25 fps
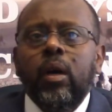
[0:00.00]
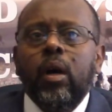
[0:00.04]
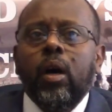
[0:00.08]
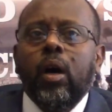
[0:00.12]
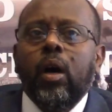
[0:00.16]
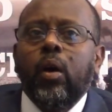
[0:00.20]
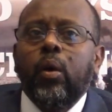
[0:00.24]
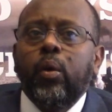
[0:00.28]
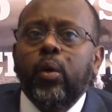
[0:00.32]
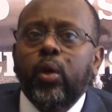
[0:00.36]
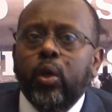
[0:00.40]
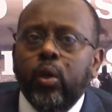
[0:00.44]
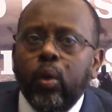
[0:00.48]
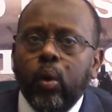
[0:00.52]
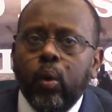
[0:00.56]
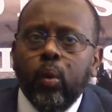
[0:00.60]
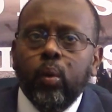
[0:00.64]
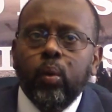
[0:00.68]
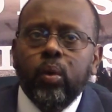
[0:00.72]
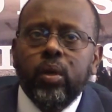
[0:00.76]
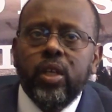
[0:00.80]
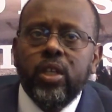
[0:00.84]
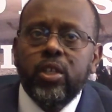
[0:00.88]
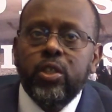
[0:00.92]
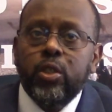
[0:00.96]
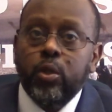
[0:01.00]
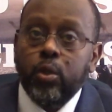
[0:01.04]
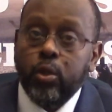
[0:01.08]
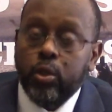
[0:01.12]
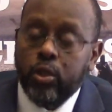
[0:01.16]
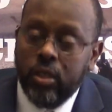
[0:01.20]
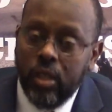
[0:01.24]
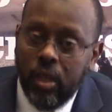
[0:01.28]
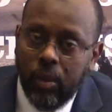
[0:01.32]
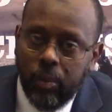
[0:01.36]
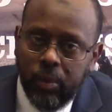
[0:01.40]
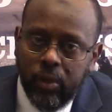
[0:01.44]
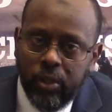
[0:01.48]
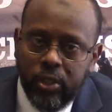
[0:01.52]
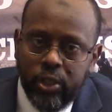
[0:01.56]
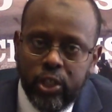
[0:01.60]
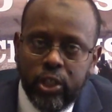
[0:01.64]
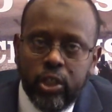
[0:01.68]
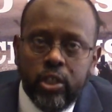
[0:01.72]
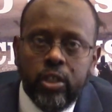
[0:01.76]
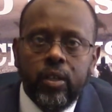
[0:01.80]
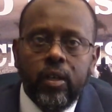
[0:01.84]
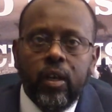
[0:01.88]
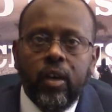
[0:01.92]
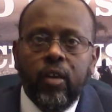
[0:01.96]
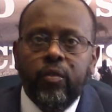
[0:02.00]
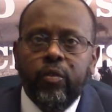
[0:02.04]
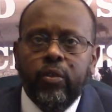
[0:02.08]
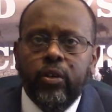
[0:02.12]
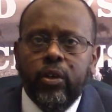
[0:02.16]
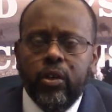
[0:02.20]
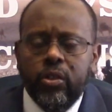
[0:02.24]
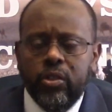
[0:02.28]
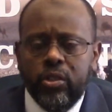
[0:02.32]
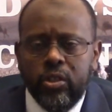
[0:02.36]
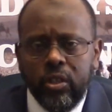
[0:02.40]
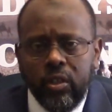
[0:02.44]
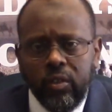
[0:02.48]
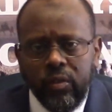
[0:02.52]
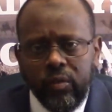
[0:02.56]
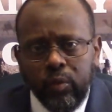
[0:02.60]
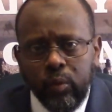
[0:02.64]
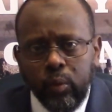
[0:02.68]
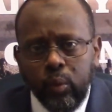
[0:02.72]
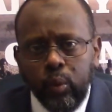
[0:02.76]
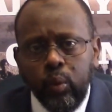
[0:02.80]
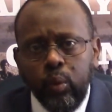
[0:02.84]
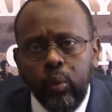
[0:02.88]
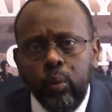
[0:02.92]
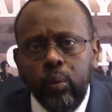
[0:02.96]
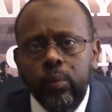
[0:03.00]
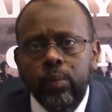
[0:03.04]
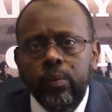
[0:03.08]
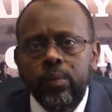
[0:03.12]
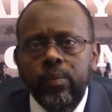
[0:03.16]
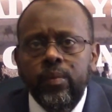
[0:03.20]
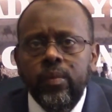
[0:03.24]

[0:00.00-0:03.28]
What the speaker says: Our goal is to establish Afar self-rule